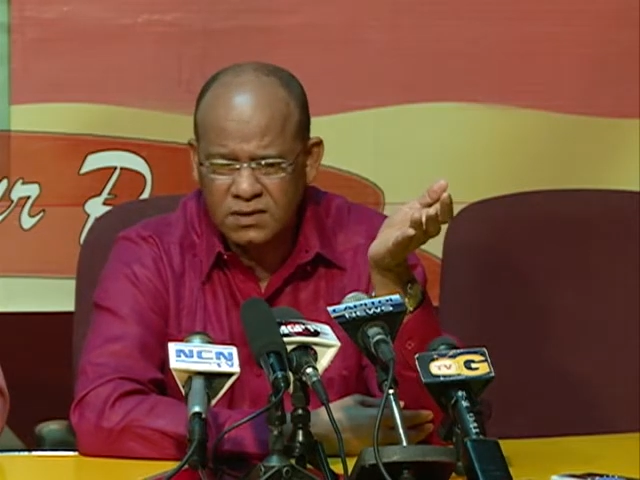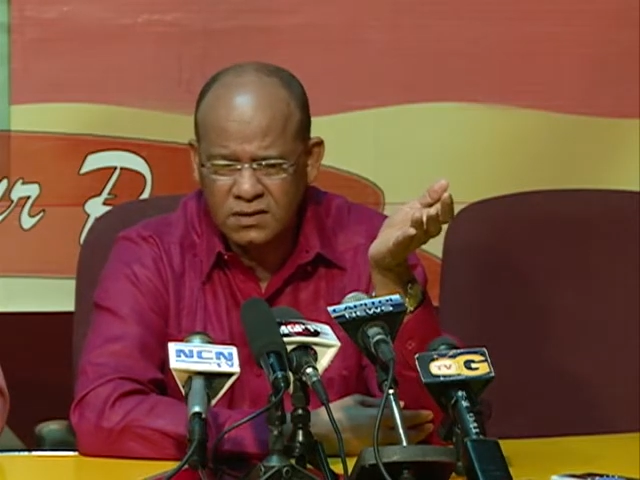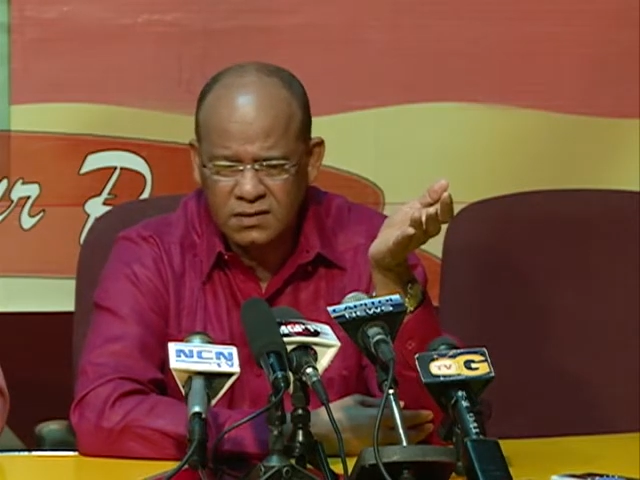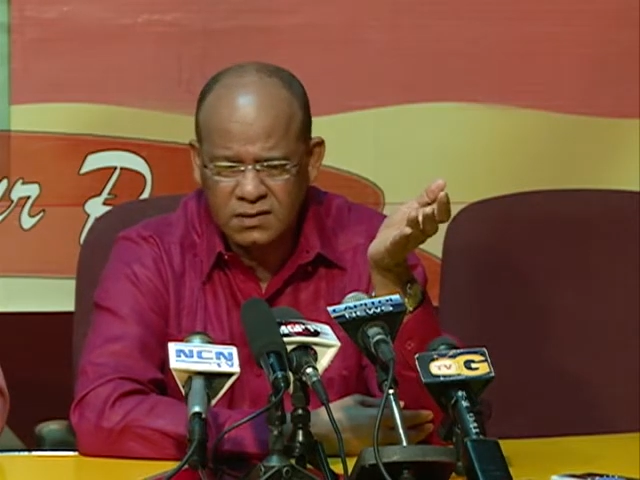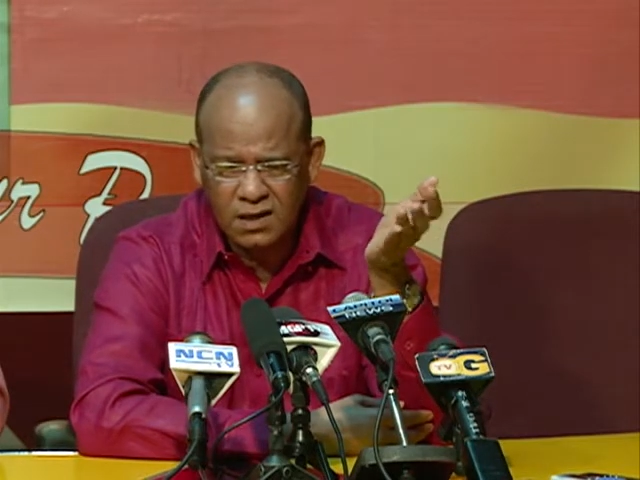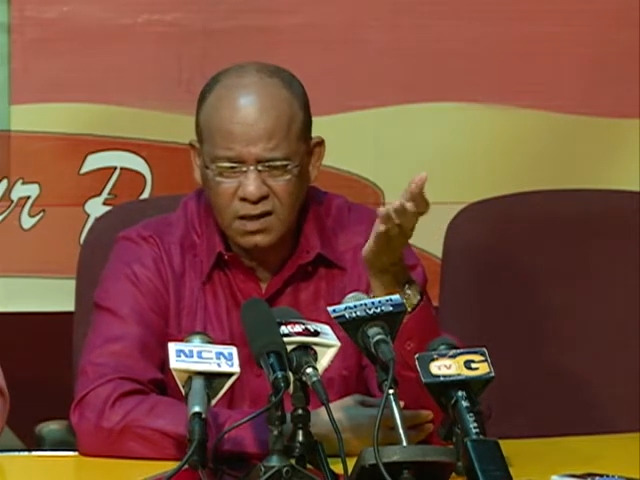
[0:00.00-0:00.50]
it
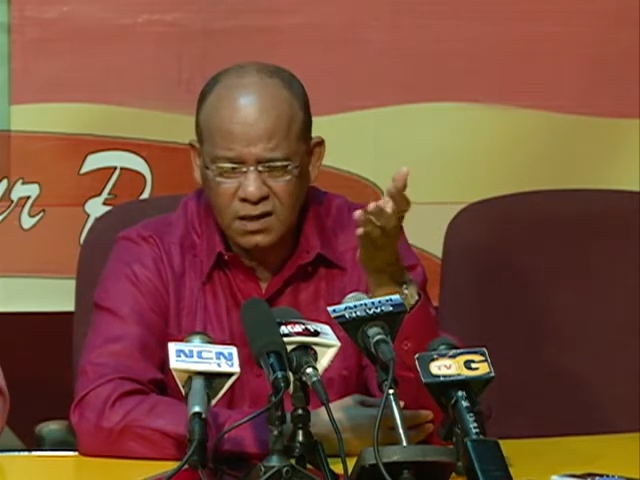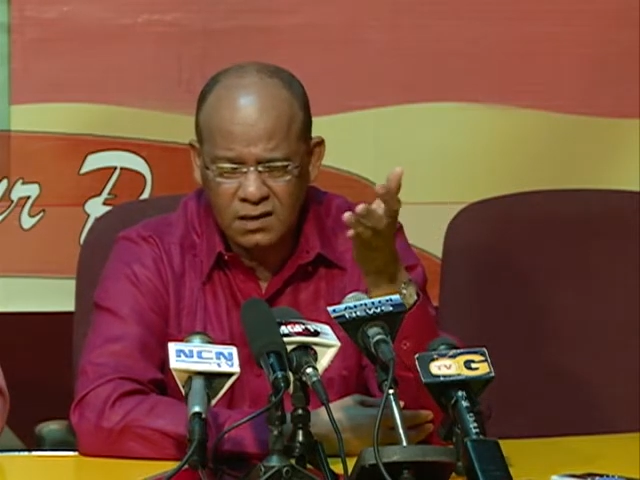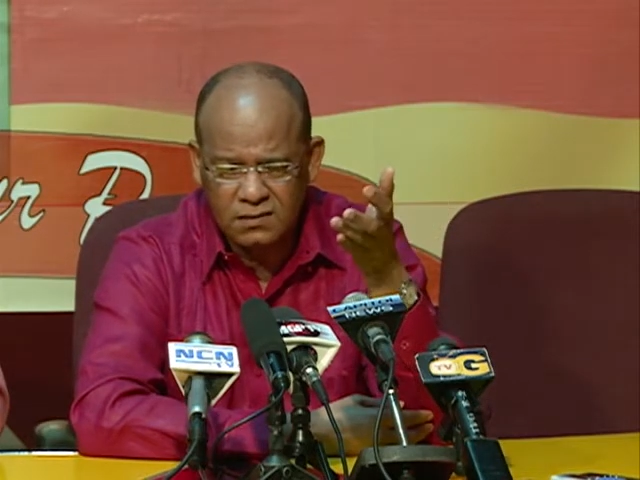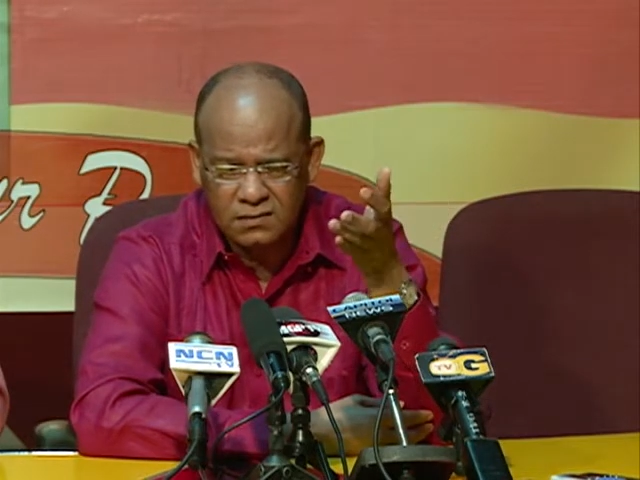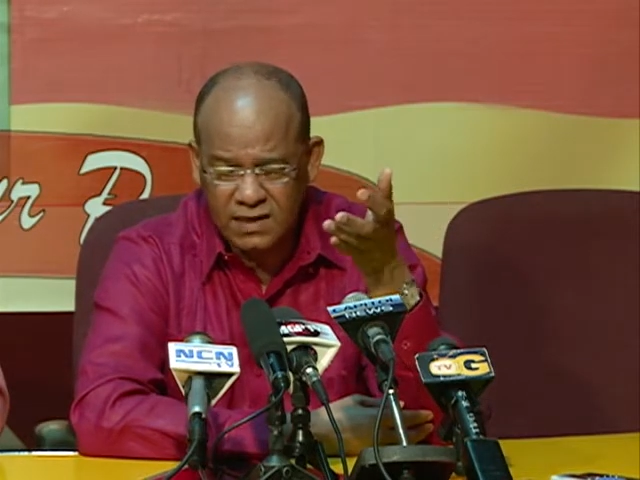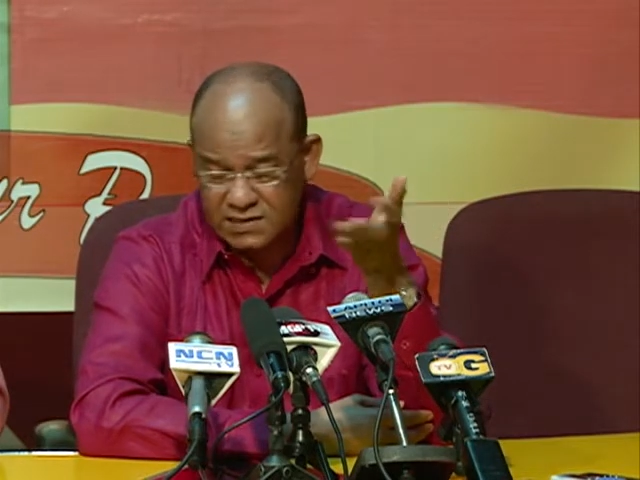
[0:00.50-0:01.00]

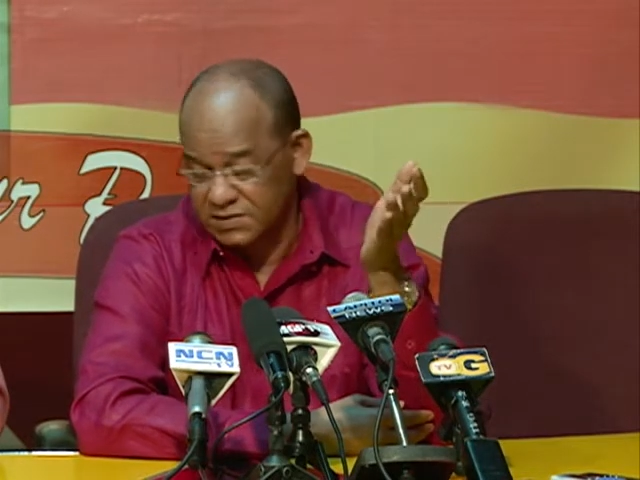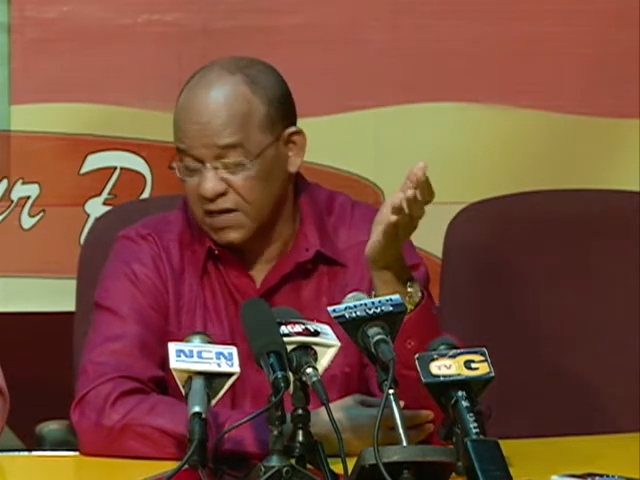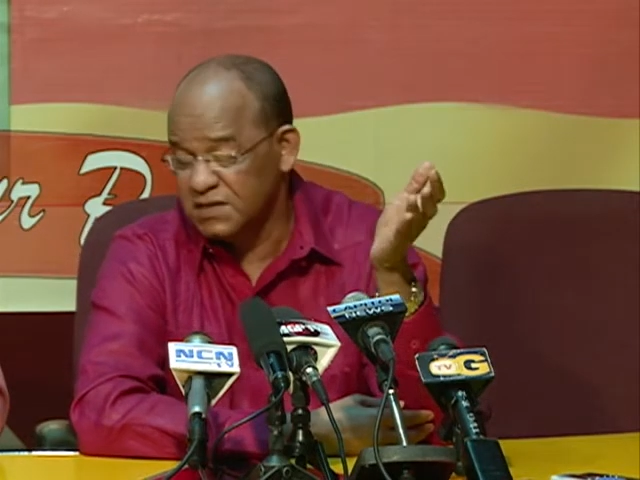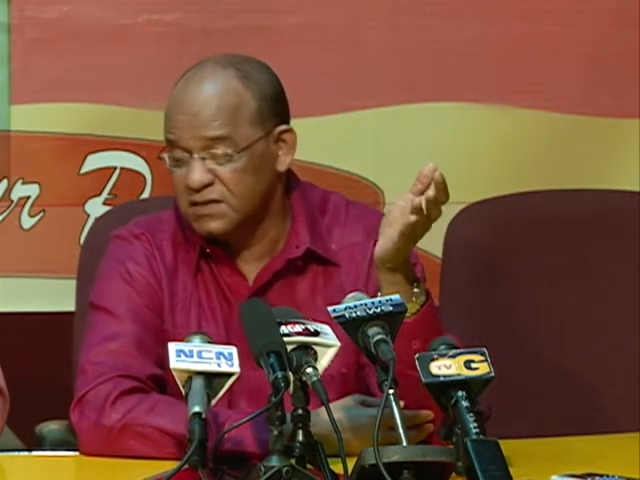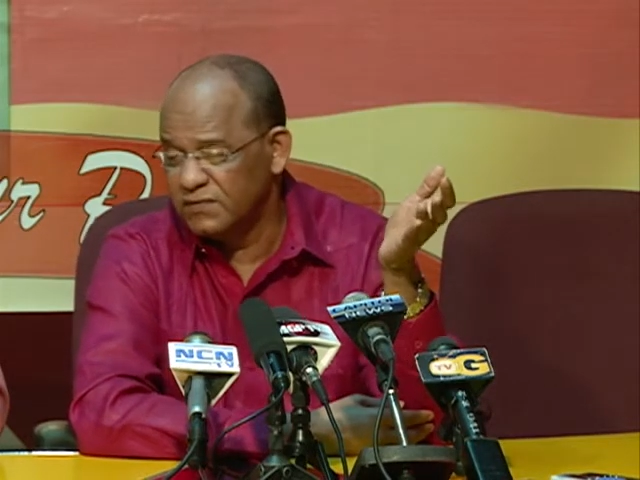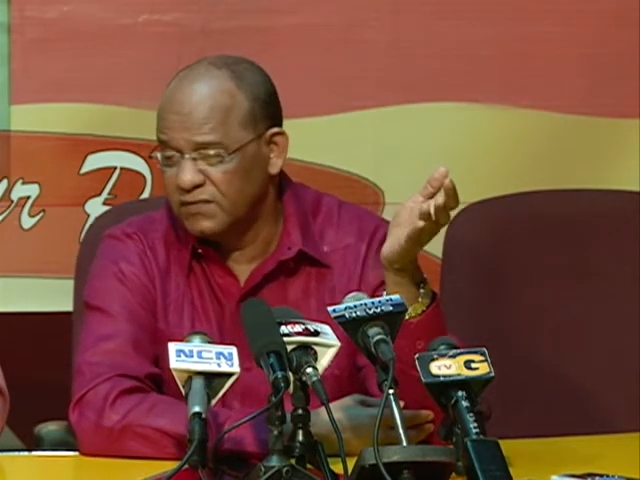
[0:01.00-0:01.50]

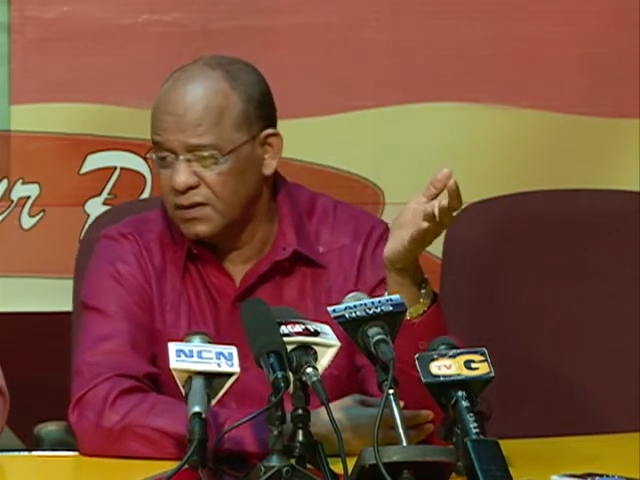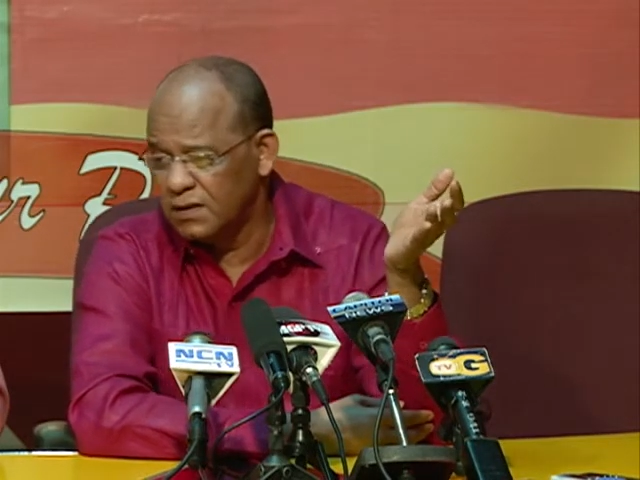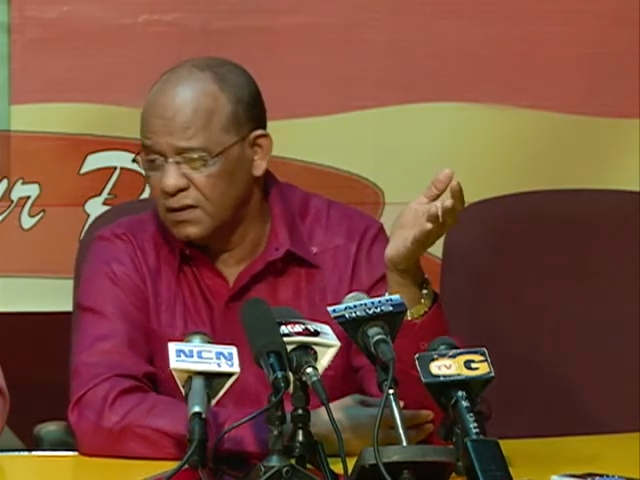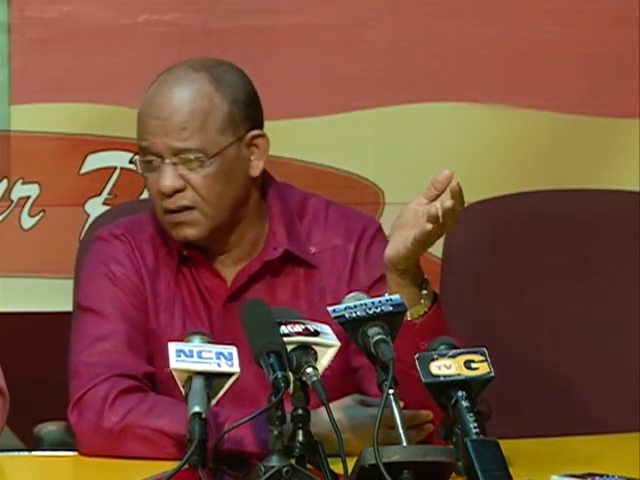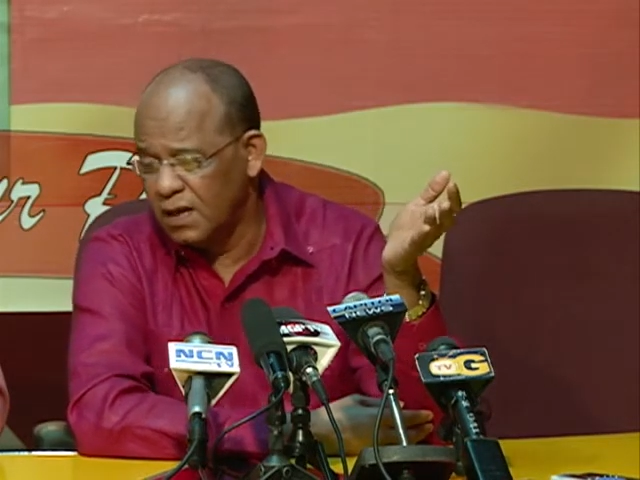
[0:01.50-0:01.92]
extensively.